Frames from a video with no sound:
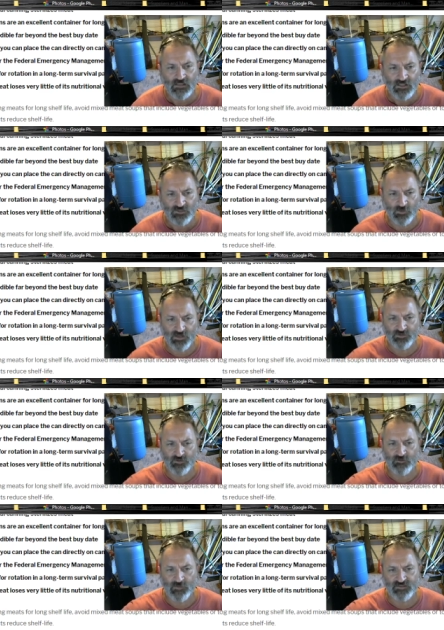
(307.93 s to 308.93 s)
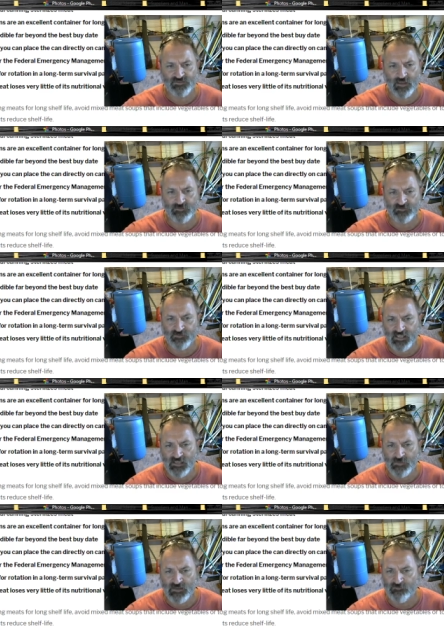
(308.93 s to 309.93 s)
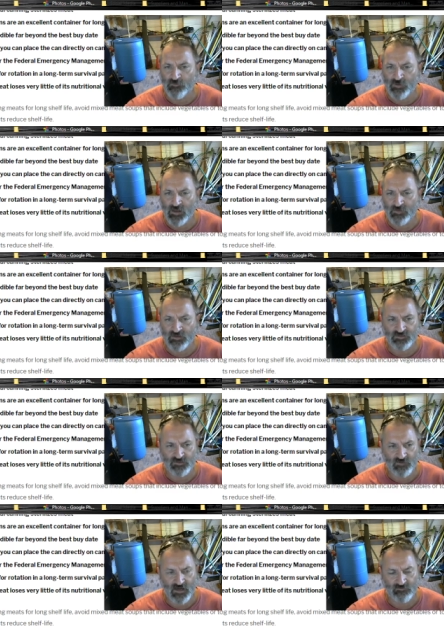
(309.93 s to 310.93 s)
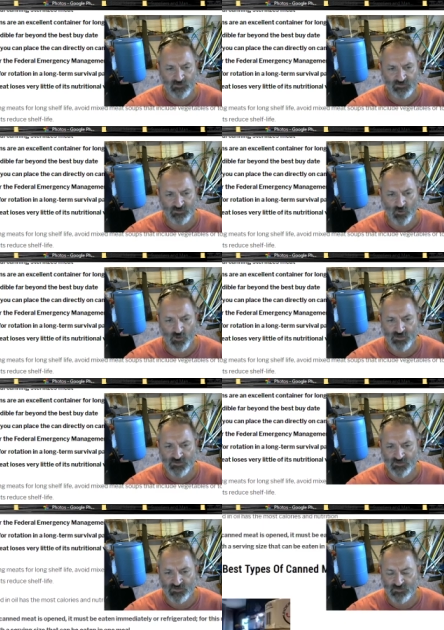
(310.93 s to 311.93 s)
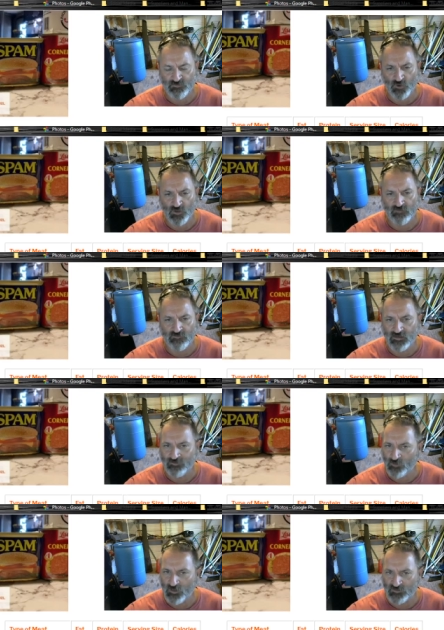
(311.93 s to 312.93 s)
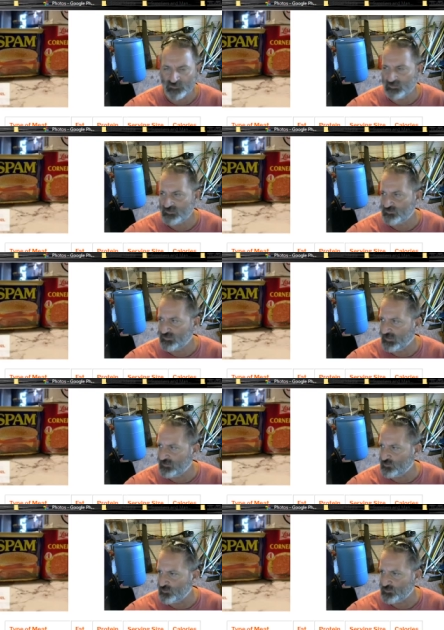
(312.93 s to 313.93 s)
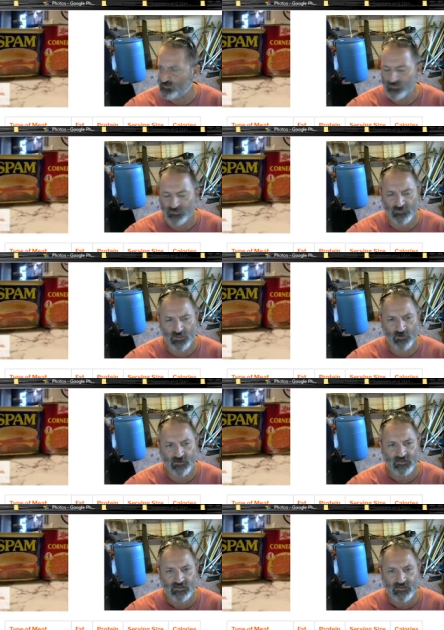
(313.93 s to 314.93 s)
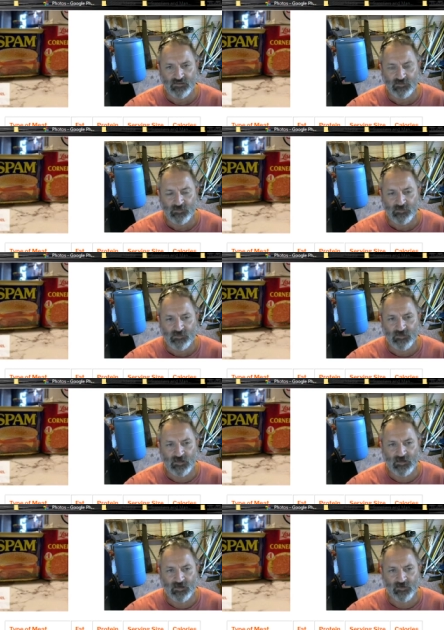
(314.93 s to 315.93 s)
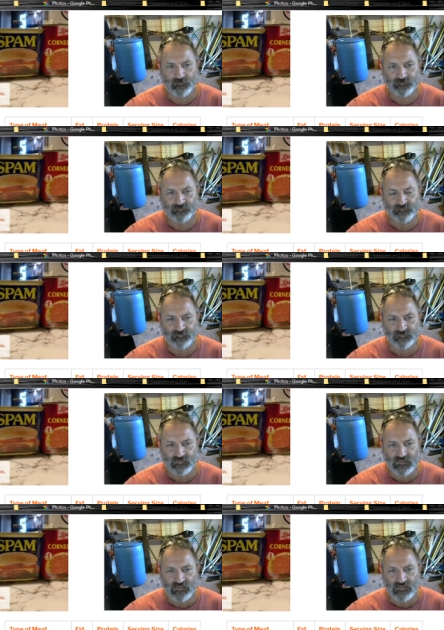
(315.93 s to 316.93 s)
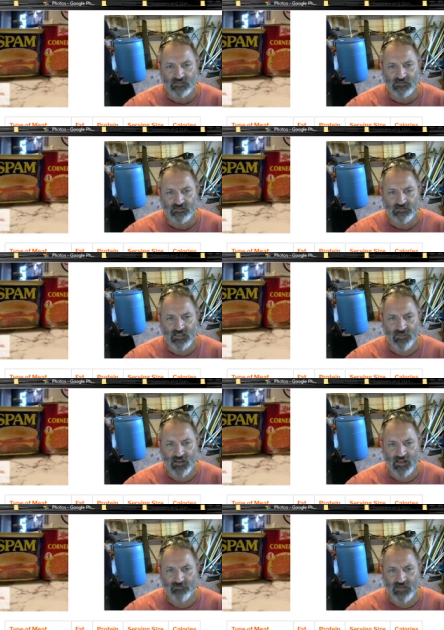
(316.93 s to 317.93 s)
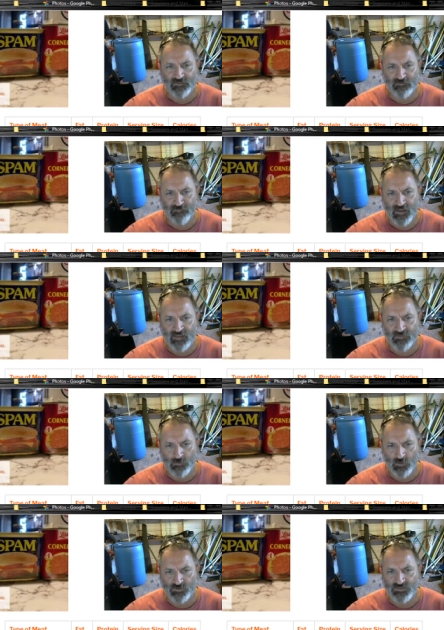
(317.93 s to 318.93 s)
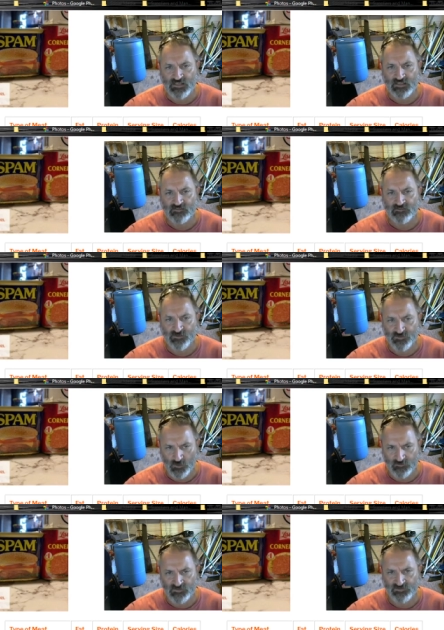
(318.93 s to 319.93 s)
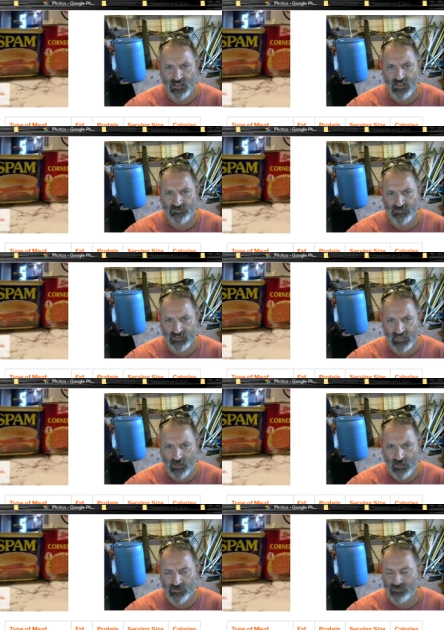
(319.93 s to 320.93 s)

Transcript: 22 of the best types of canned meat for prepping, survival, and storage. This is more of uh, one of those lists to get your juices flowing. Uh, and then I've got the fat, the protein, the serving size, and the calories.